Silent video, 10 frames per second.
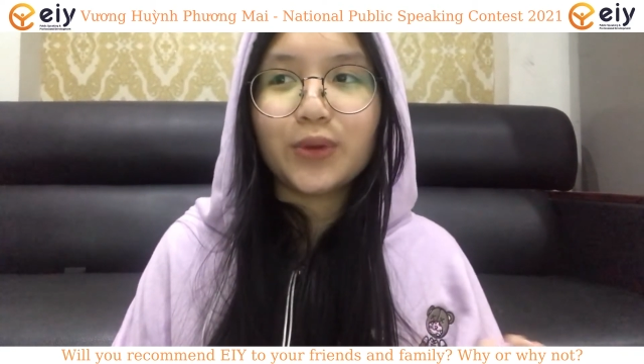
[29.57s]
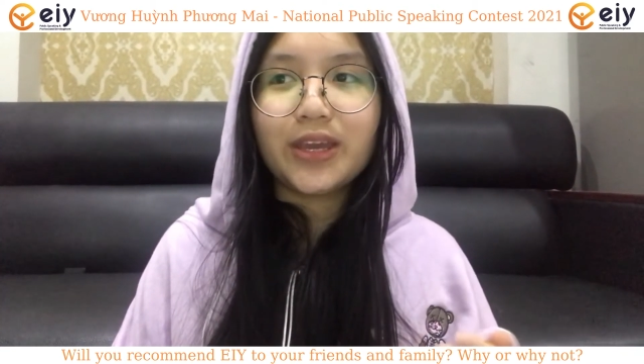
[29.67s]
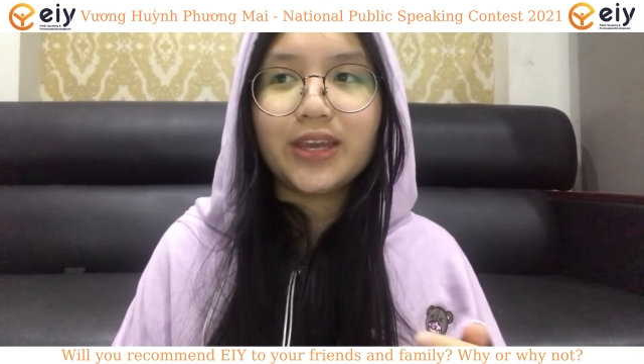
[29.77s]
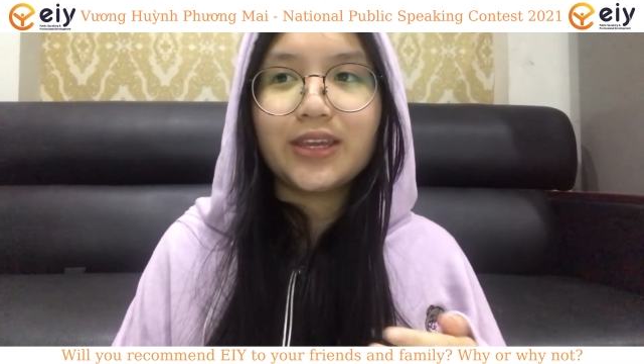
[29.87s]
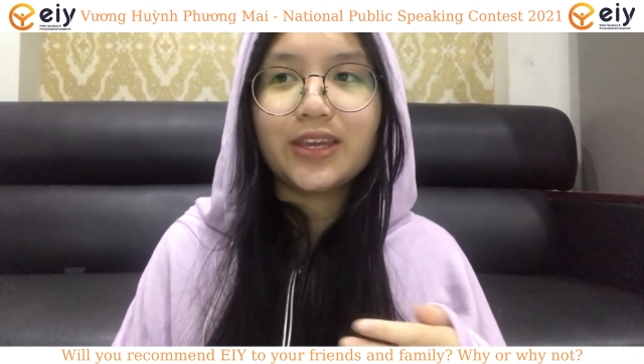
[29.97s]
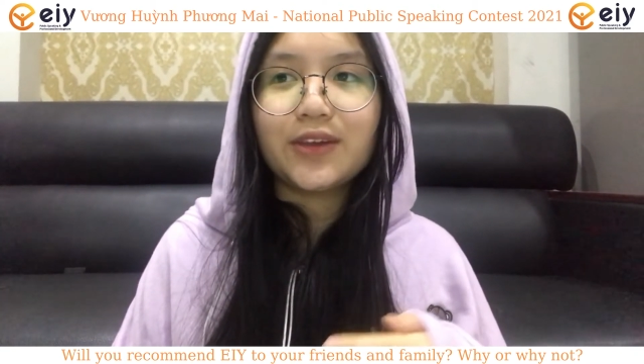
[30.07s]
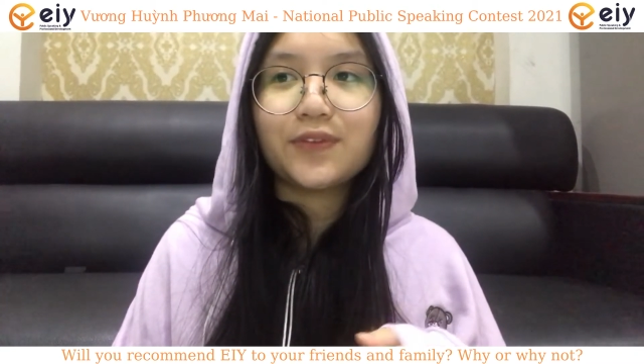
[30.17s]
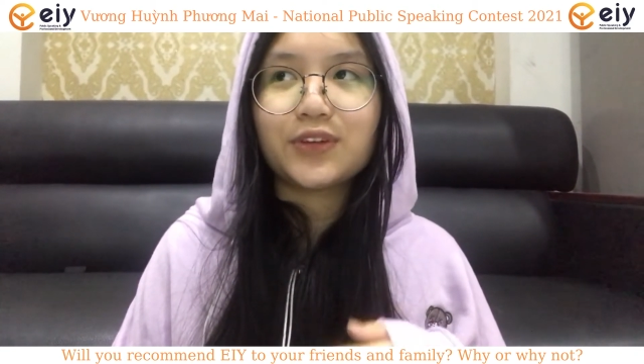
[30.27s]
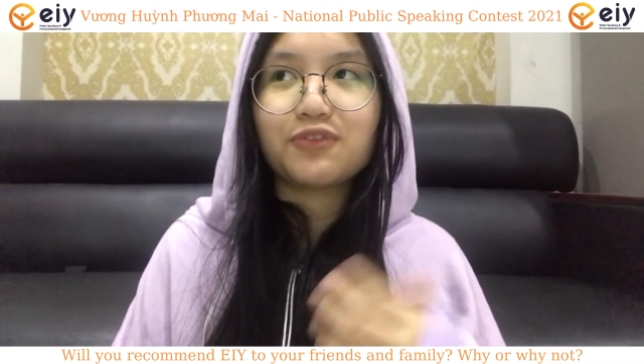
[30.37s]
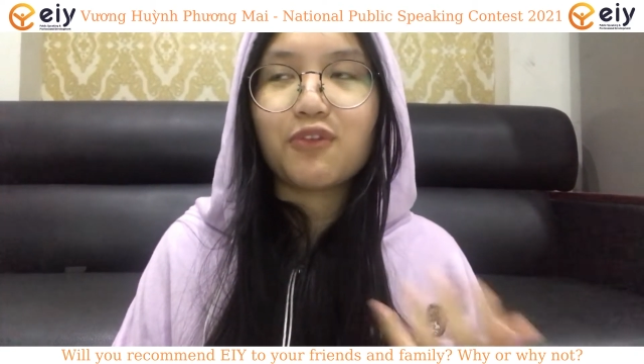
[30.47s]
we
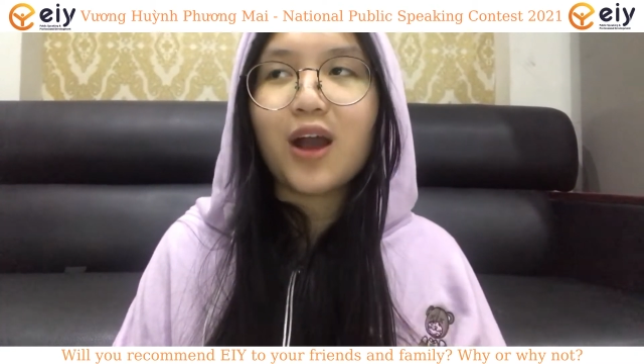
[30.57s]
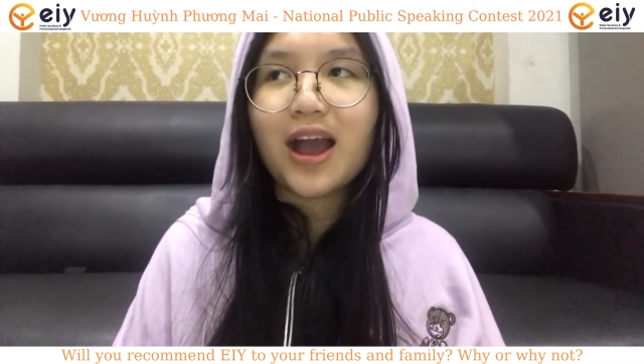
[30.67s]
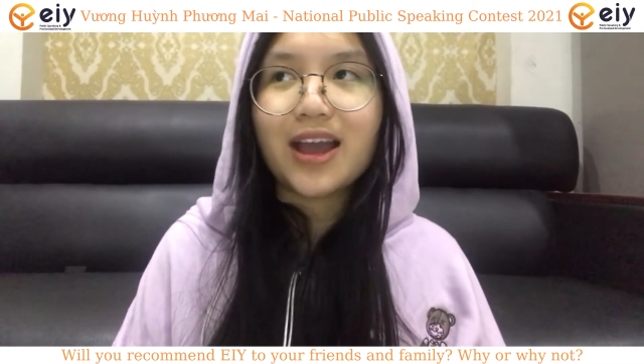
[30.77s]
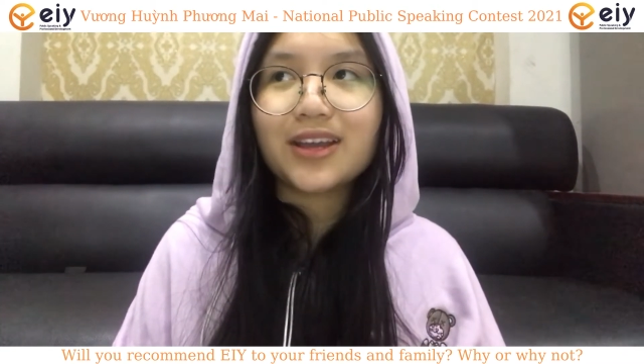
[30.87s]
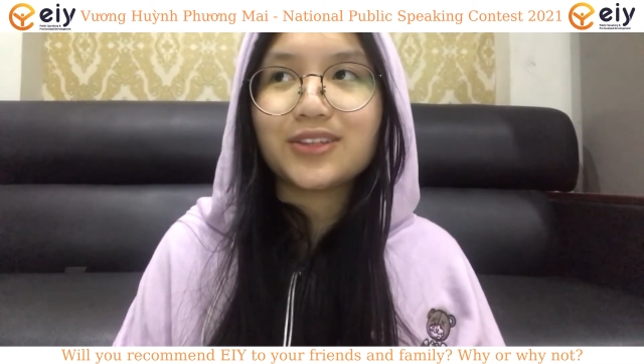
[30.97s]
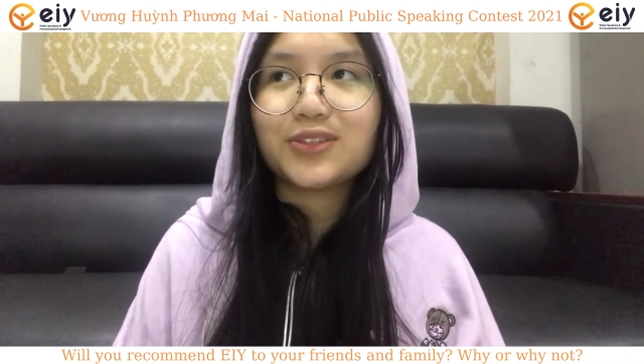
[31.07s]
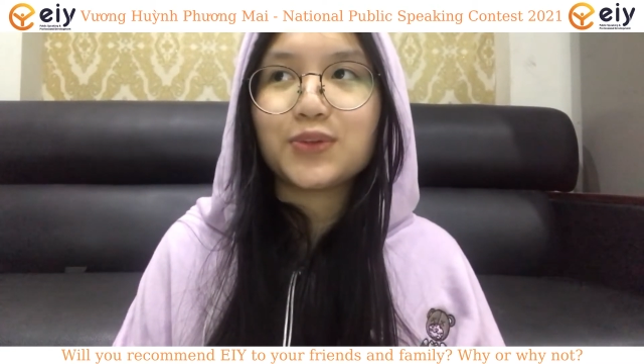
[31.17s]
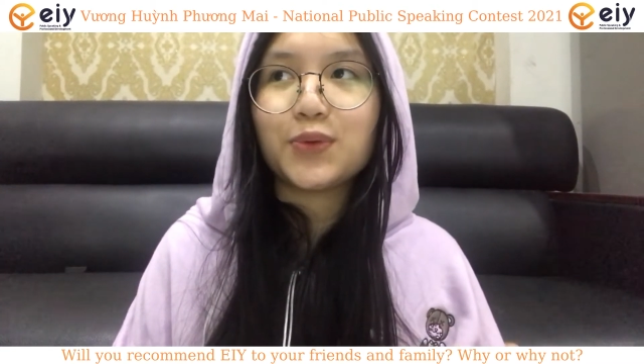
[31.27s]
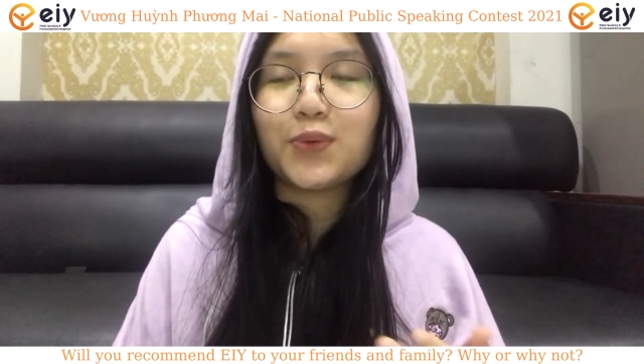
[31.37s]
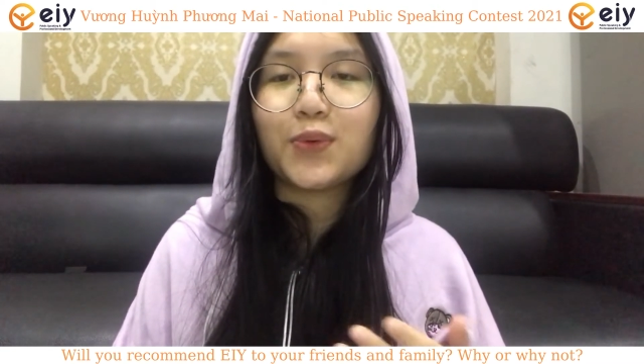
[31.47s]
give a try
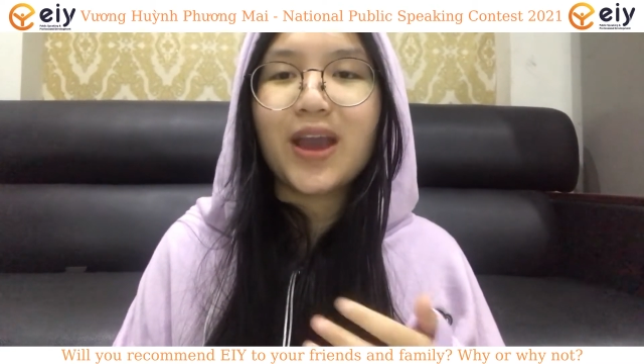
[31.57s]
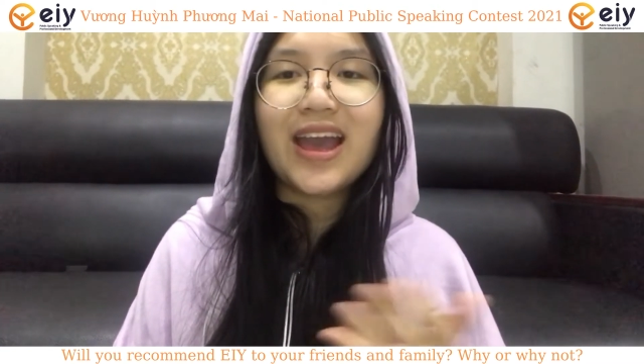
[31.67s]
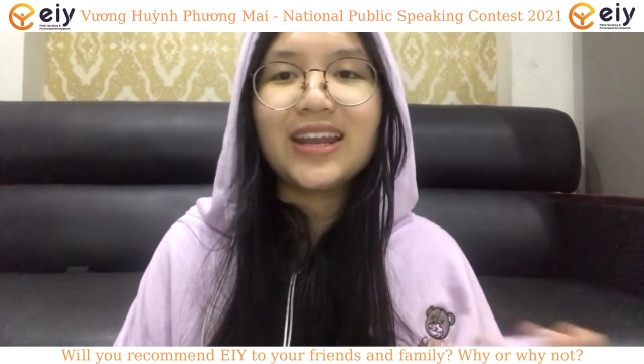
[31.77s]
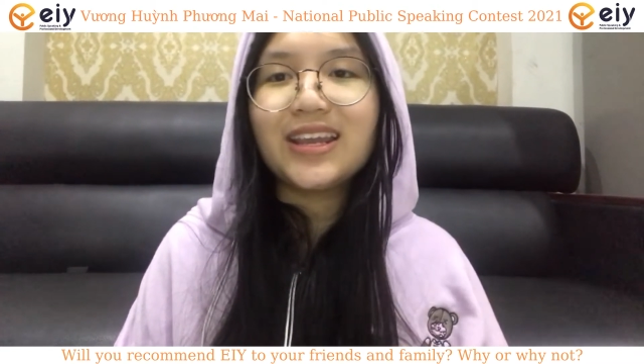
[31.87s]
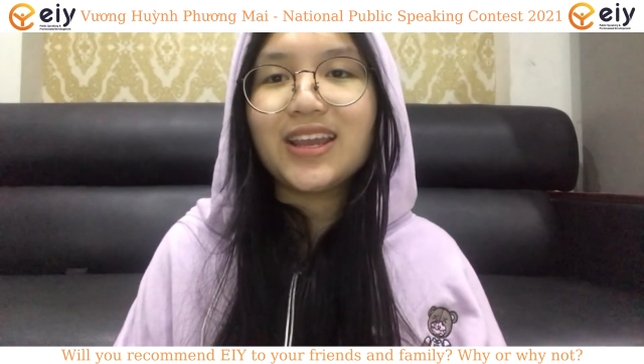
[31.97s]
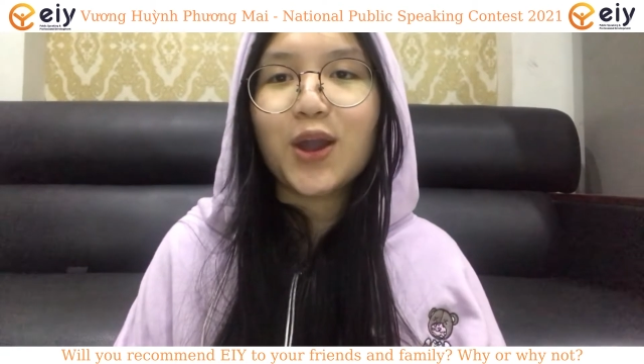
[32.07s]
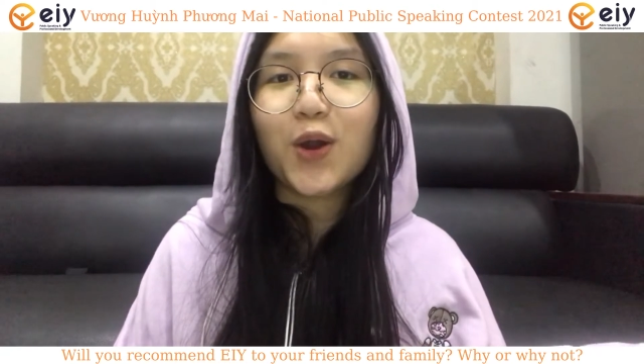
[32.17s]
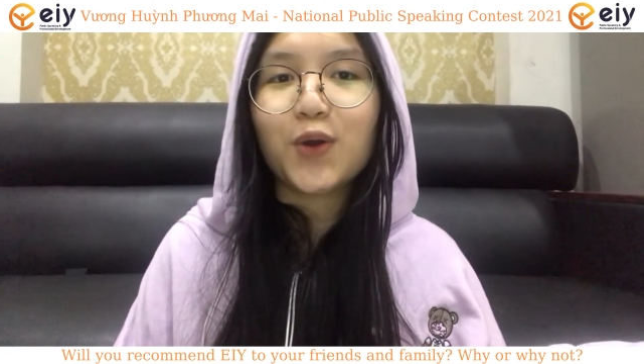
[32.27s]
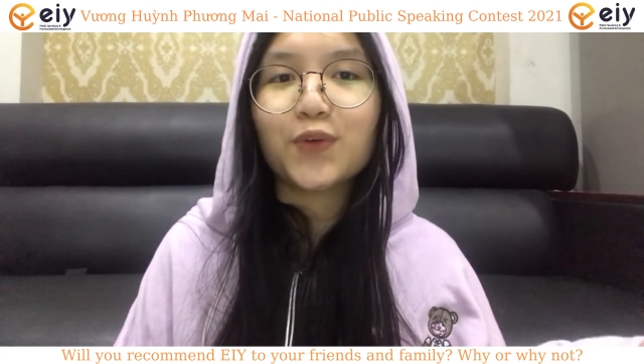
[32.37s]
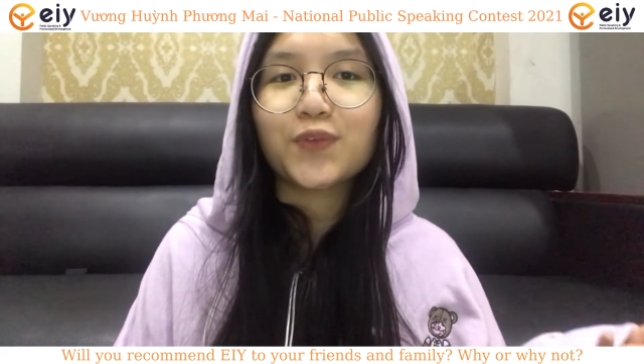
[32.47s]
to any
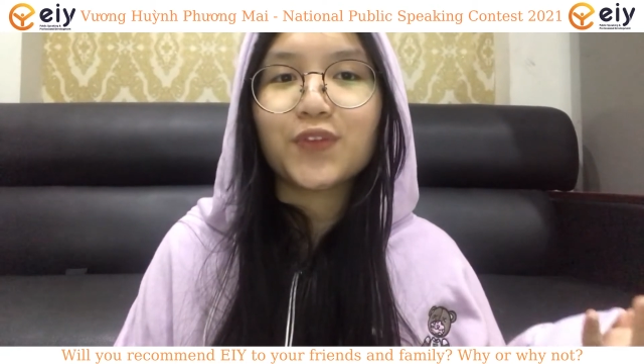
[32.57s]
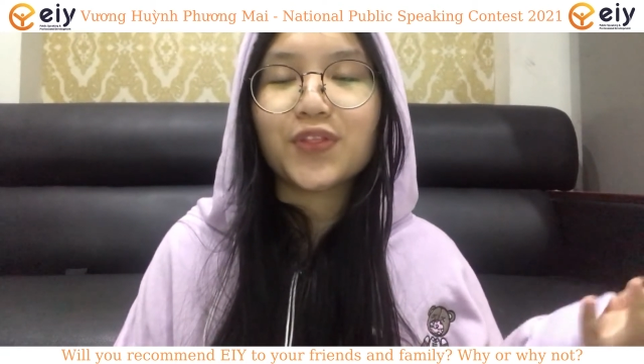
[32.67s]
of